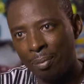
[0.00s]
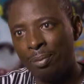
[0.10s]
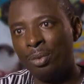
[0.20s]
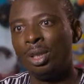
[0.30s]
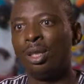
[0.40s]

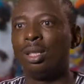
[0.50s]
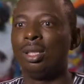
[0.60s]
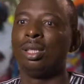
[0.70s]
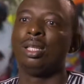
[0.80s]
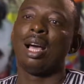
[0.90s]
for
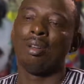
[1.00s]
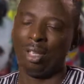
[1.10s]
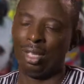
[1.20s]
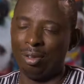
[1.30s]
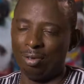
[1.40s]
women,
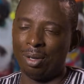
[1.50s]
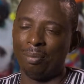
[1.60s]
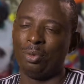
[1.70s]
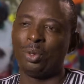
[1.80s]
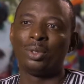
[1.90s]
and with
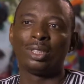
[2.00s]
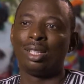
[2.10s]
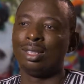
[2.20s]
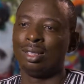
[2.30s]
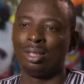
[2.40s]
women.
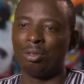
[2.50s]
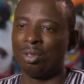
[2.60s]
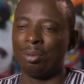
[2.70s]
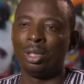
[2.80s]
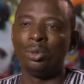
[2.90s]

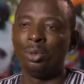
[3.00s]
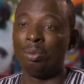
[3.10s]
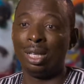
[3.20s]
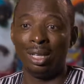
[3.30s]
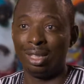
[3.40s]
So that was
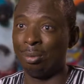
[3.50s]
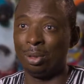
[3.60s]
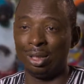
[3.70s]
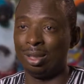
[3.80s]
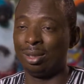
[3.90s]
really a
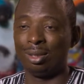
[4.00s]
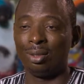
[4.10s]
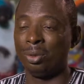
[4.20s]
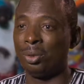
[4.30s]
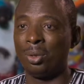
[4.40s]
great
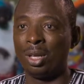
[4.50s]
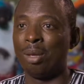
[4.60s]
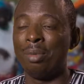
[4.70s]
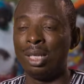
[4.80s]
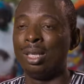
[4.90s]
experience
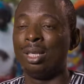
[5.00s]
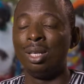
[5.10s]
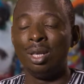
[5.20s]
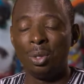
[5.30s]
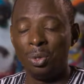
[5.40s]
that we
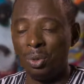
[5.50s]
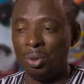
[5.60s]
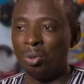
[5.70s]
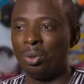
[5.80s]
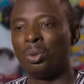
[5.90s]
had
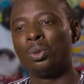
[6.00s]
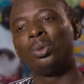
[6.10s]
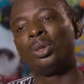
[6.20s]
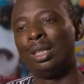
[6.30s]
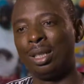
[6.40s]
in the
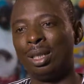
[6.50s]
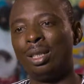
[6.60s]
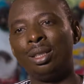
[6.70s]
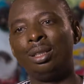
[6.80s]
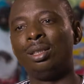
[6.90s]
field,
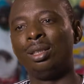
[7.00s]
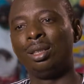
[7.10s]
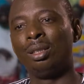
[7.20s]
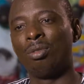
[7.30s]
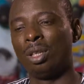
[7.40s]
and I
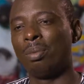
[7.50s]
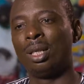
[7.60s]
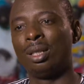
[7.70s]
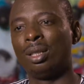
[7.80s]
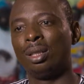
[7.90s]
think it's the
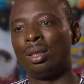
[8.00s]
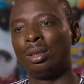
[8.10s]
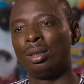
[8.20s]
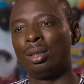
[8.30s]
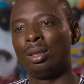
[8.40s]
most
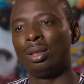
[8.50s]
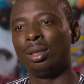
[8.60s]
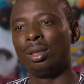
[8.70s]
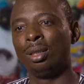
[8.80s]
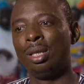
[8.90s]
beautiful thing I've
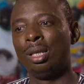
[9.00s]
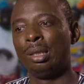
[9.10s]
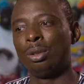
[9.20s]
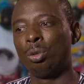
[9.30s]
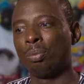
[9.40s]
seen
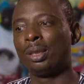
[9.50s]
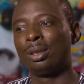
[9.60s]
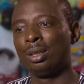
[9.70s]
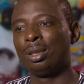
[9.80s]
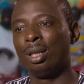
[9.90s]
in the
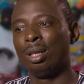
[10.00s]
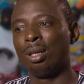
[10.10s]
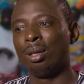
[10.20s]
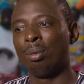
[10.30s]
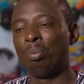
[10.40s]
last 2
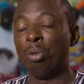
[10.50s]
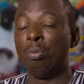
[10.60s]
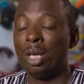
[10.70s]
years.